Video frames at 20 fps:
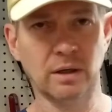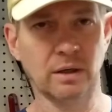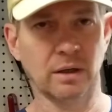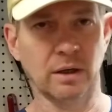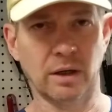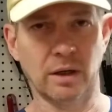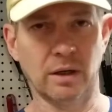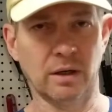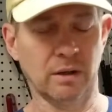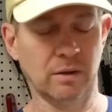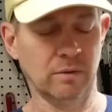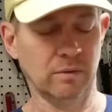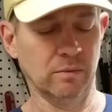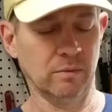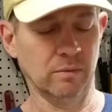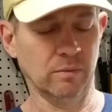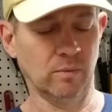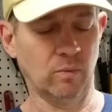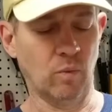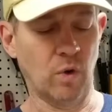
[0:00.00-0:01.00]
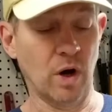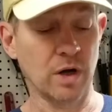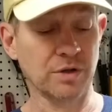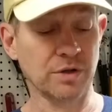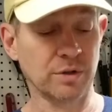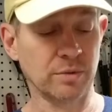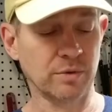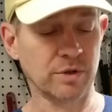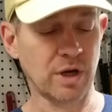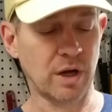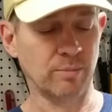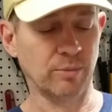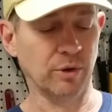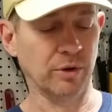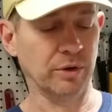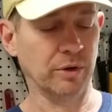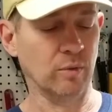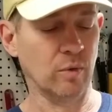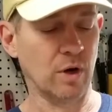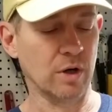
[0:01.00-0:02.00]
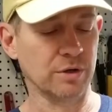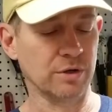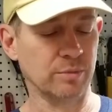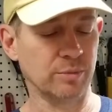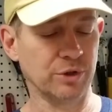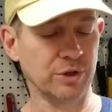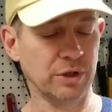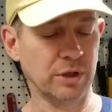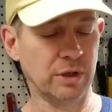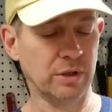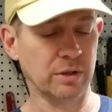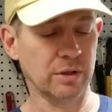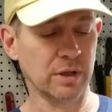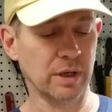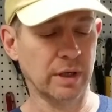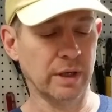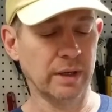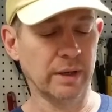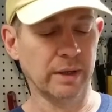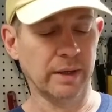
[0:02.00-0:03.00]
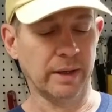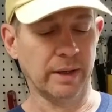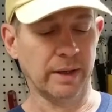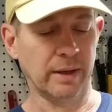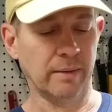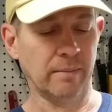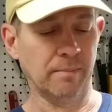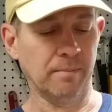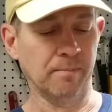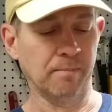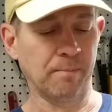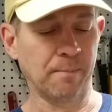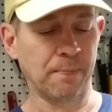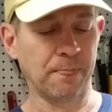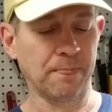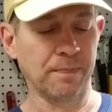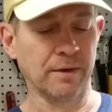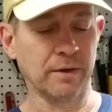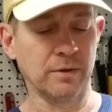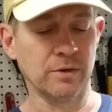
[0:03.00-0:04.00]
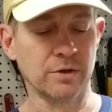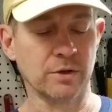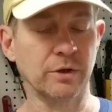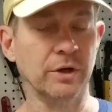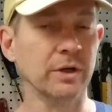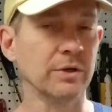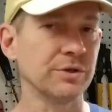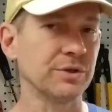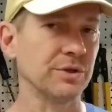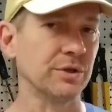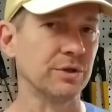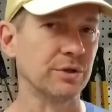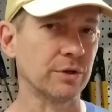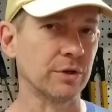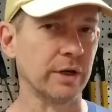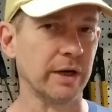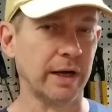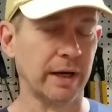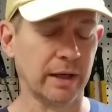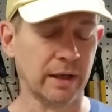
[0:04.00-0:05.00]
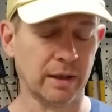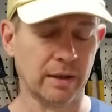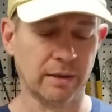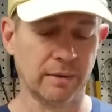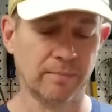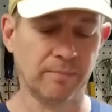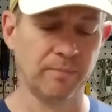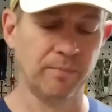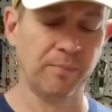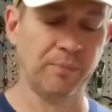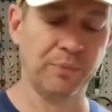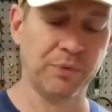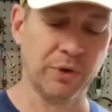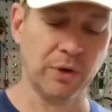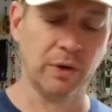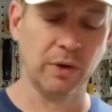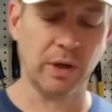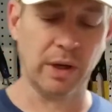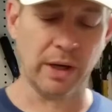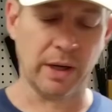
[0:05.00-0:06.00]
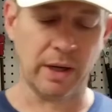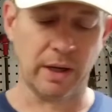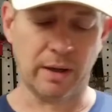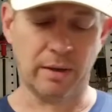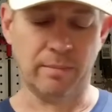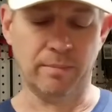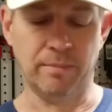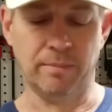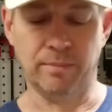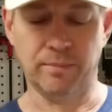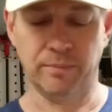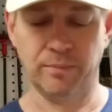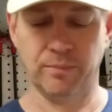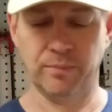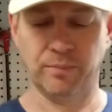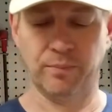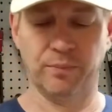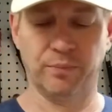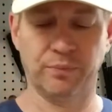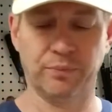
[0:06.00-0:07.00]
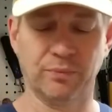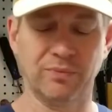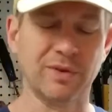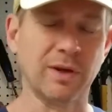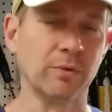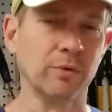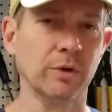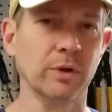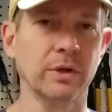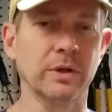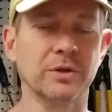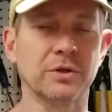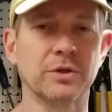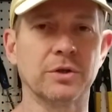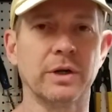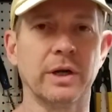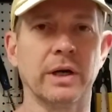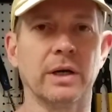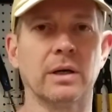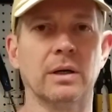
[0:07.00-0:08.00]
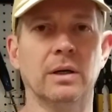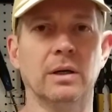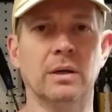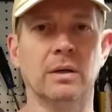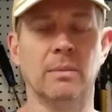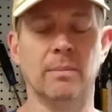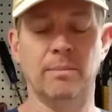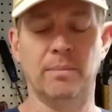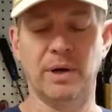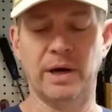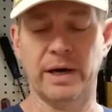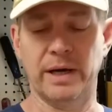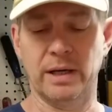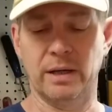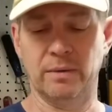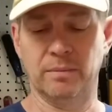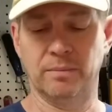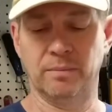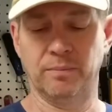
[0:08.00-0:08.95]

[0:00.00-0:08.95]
top-loading washing machines. So here's the trick. Not really a trick, but